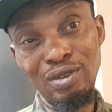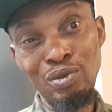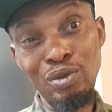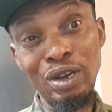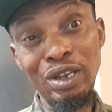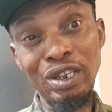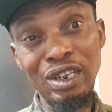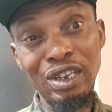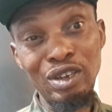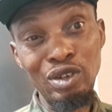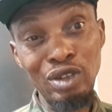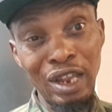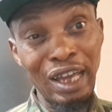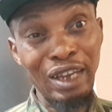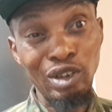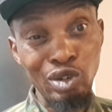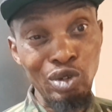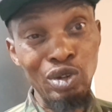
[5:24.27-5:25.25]
when
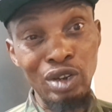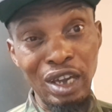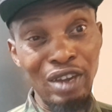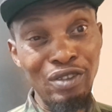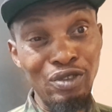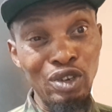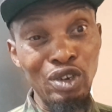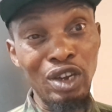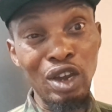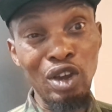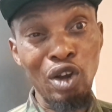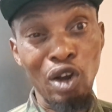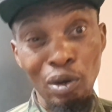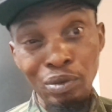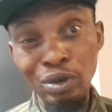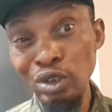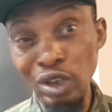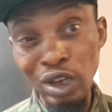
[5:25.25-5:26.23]
like UK, if UK
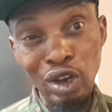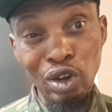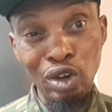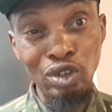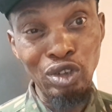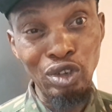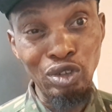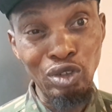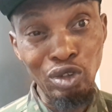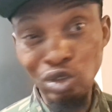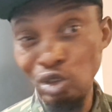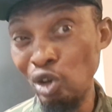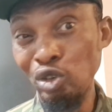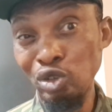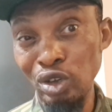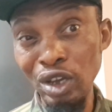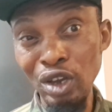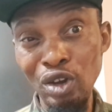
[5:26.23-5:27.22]
come into a country to
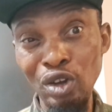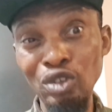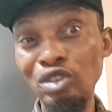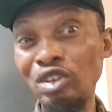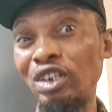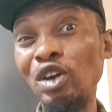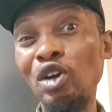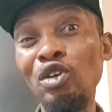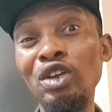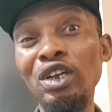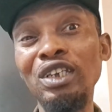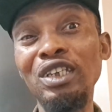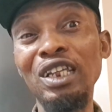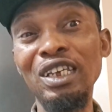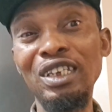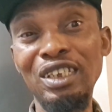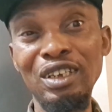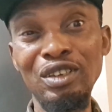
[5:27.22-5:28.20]
talk to a country, they
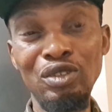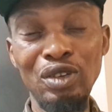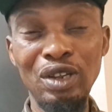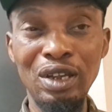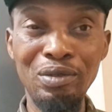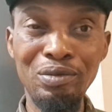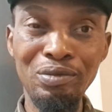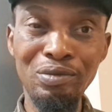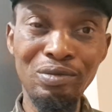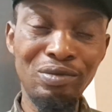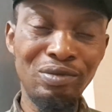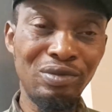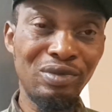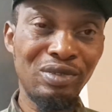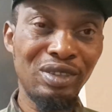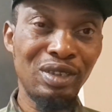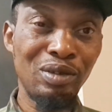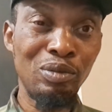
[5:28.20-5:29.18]
always listen to them
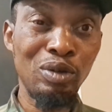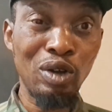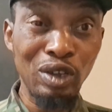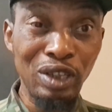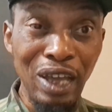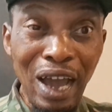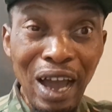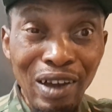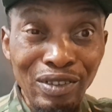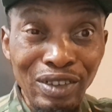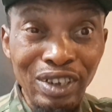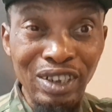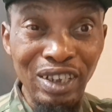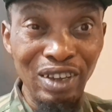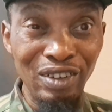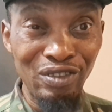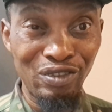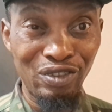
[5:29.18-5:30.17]
because they have
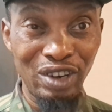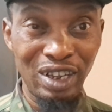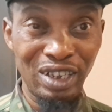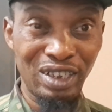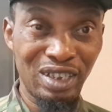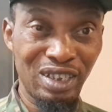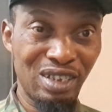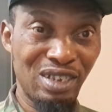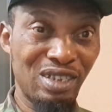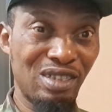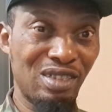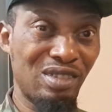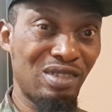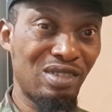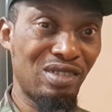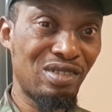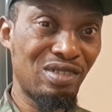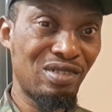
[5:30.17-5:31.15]
this influence.
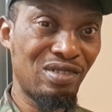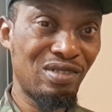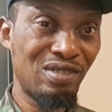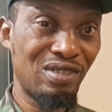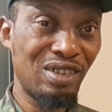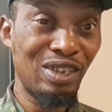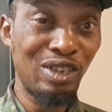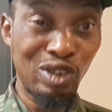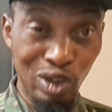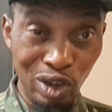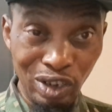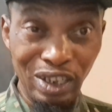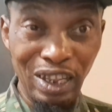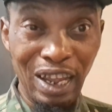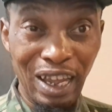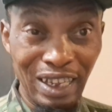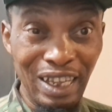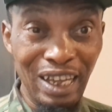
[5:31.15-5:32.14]
It's
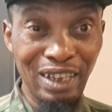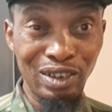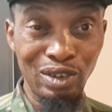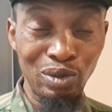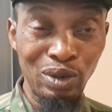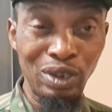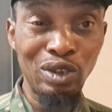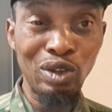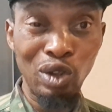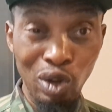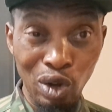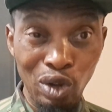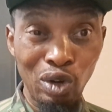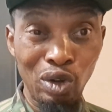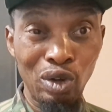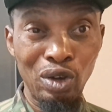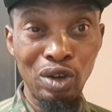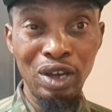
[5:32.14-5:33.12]
just like that with
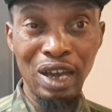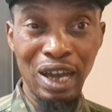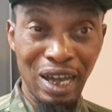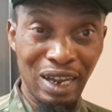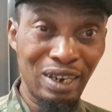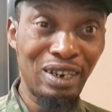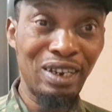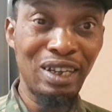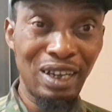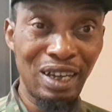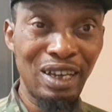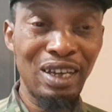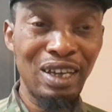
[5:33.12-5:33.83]
Lolo and